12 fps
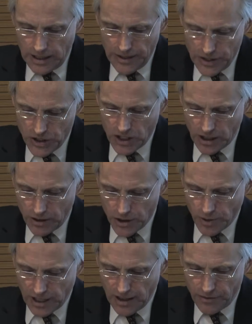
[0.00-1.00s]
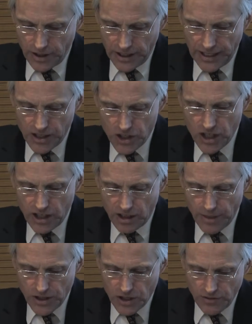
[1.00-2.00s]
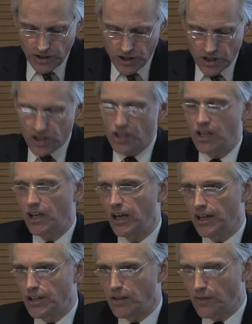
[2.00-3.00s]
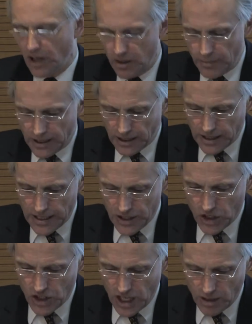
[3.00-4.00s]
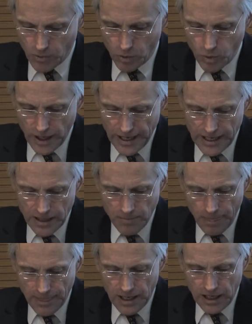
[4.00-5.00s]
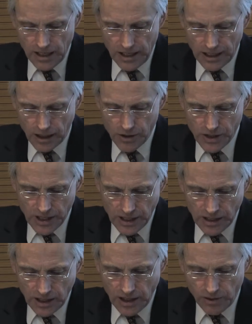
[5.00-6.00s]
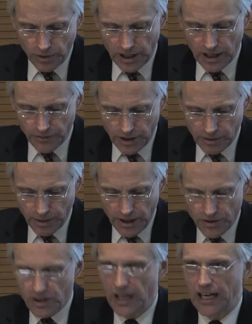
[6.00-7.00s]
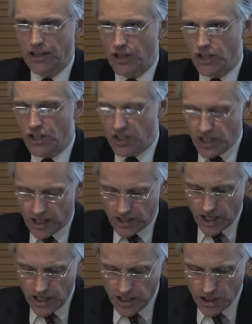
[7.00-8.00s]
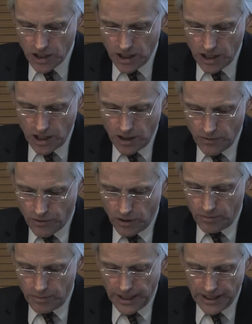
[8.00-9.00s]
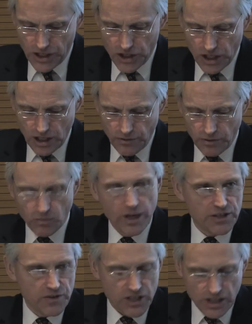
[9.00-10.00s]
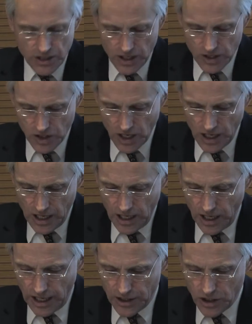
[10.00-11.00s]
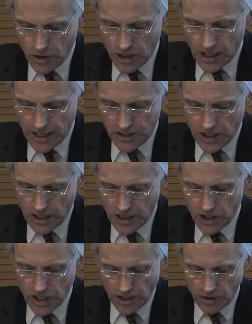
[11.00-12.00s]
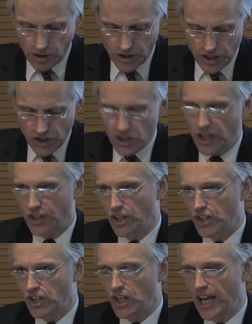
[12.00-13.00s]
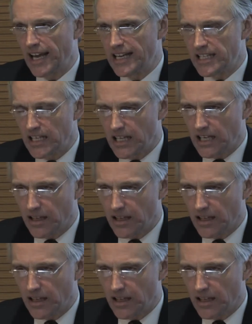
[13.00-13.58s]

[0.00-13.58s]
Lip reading: And this includes recovering energy in the most efficient and environmentally sustainable way, including recovering both electricity and heat from energy from waste facilities and utilizing technologies such as AD.